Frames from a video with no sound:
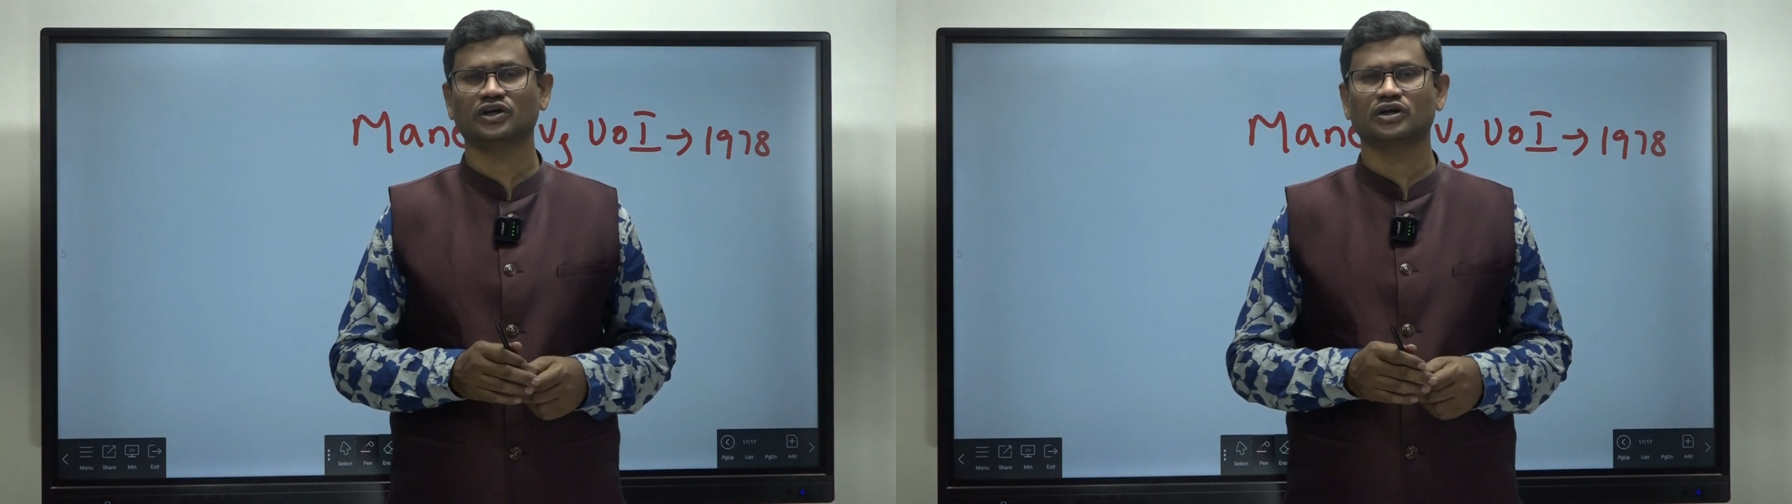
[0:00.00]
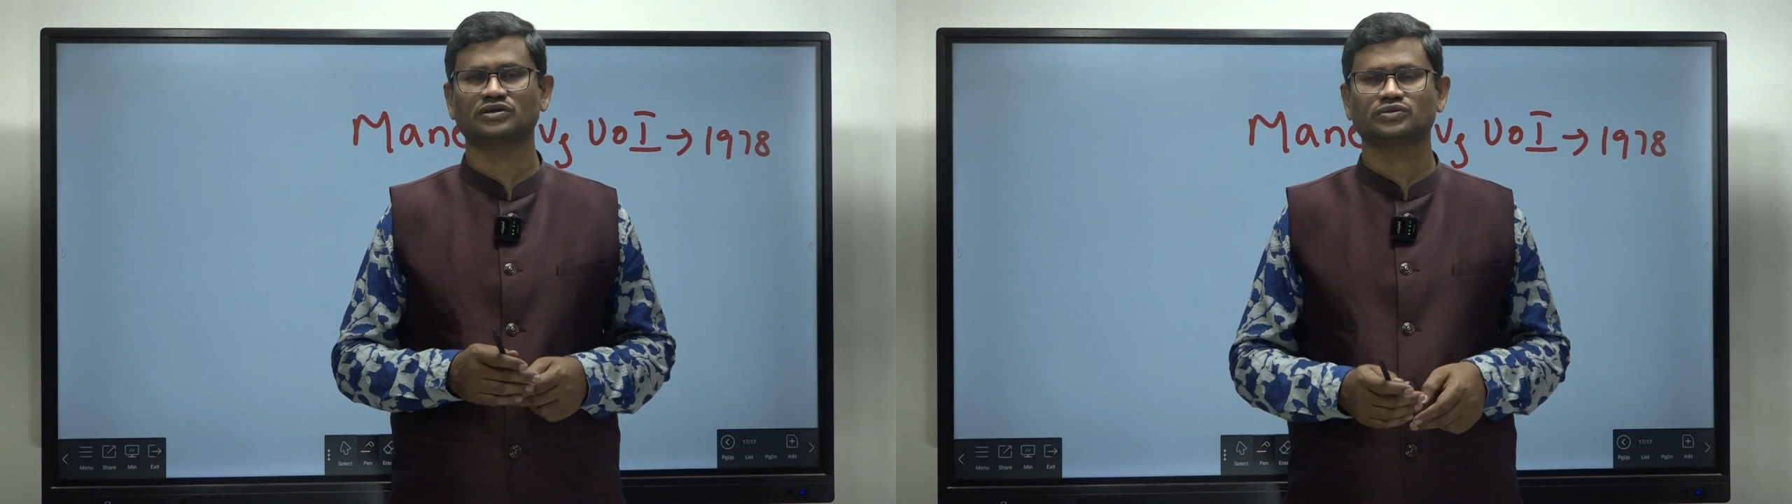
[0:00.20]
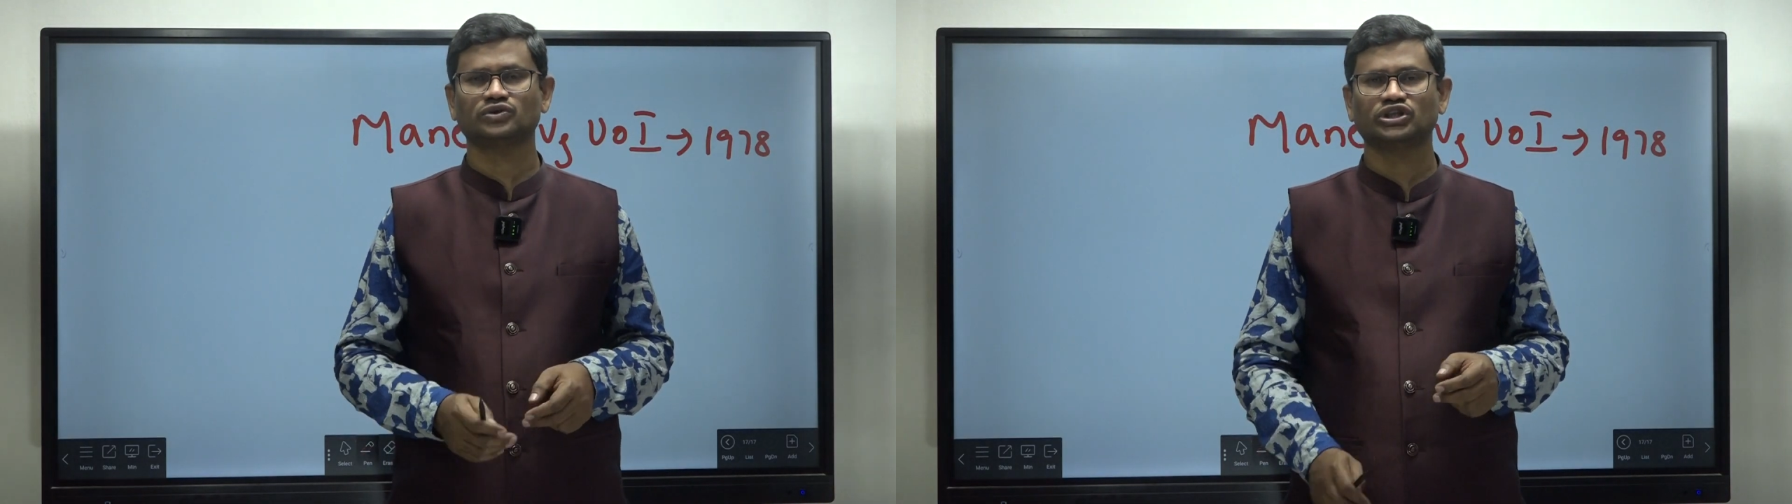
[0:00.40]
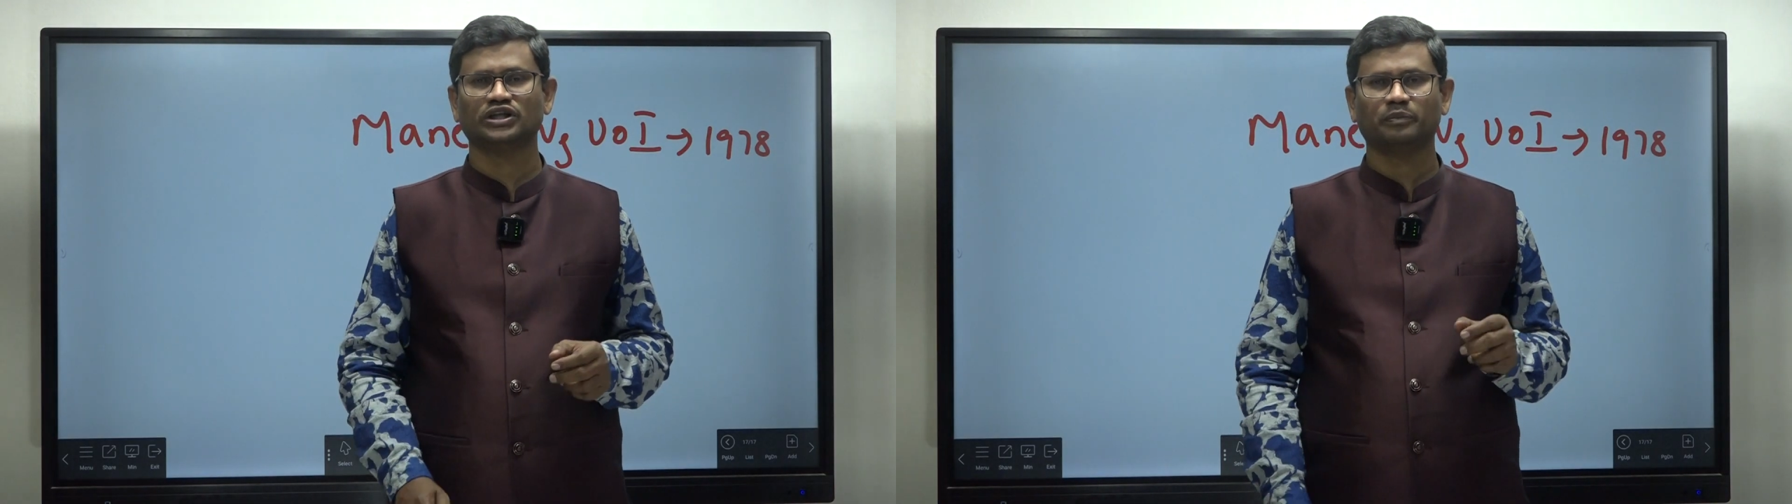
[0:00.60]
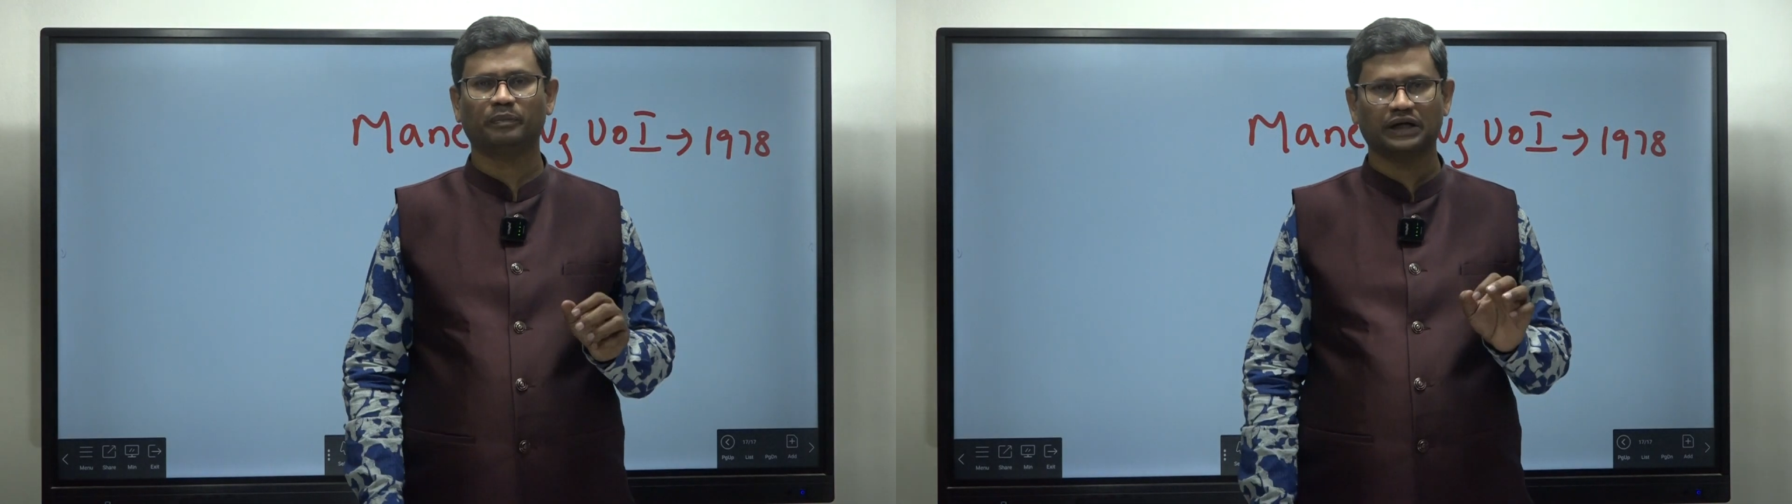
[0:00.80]
Constitution
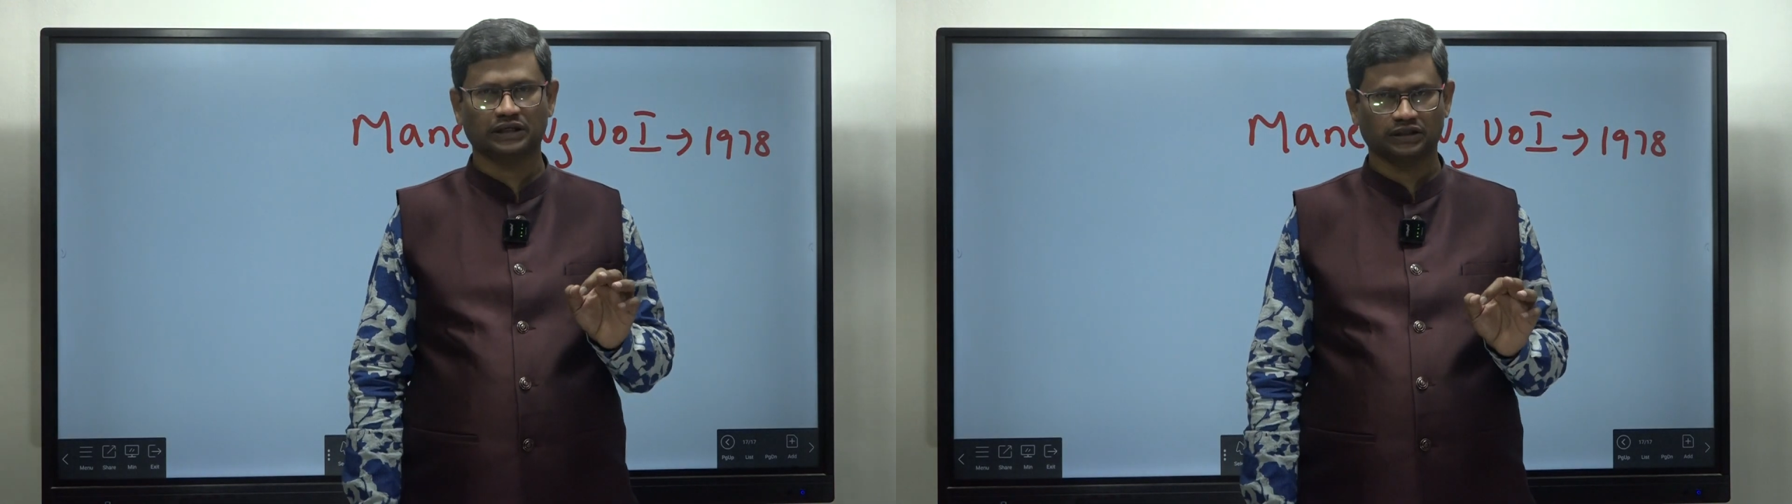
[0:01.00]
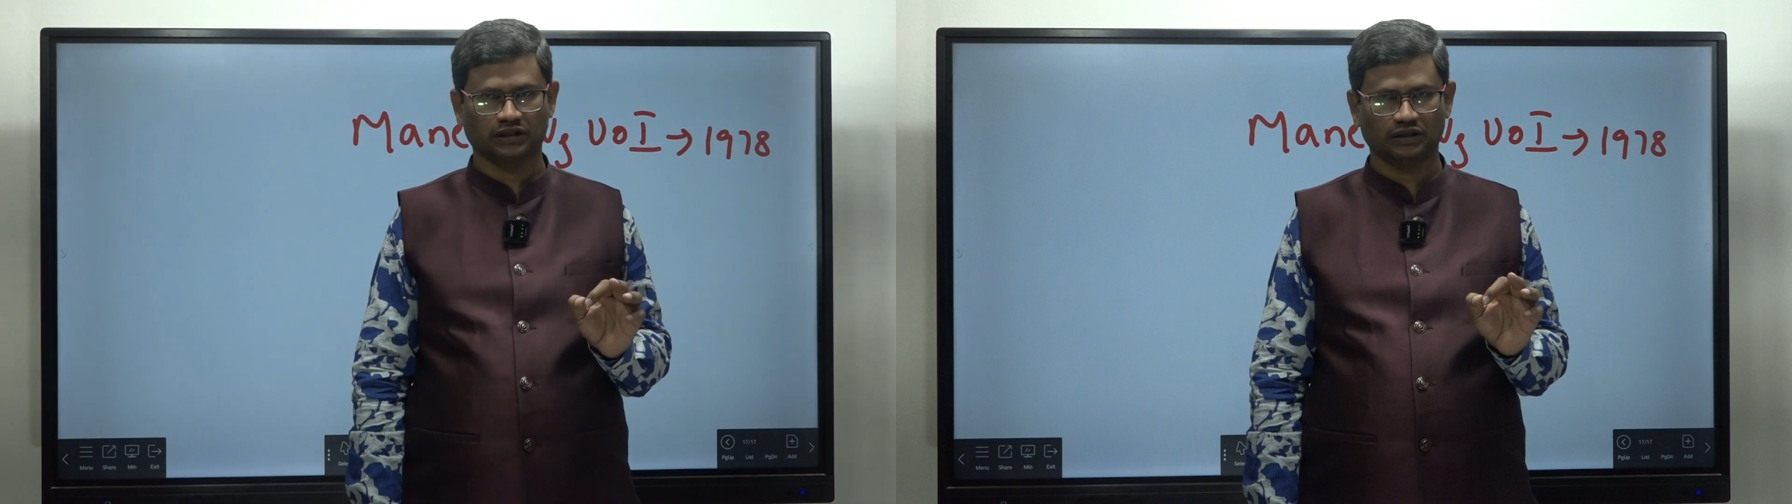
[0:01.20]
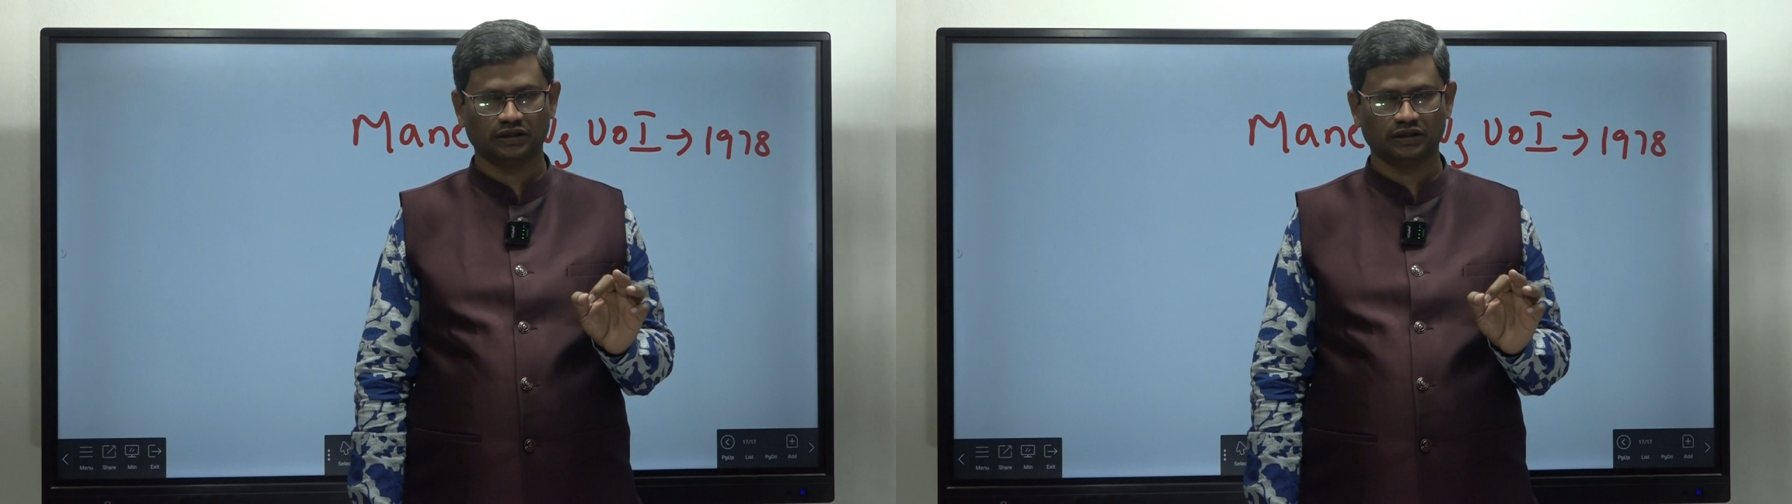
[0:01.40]
in Part 3.